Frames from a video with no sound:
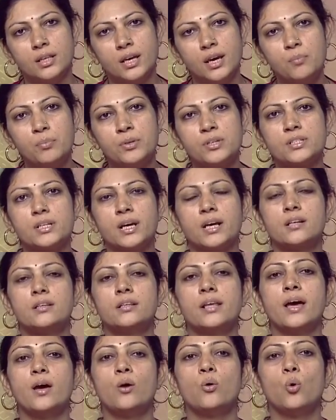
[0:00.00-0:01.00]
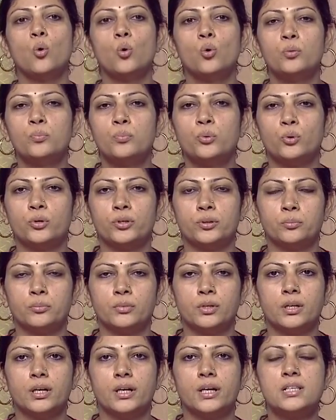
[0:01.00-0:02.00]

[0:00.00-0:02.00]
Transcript: they present their own poem.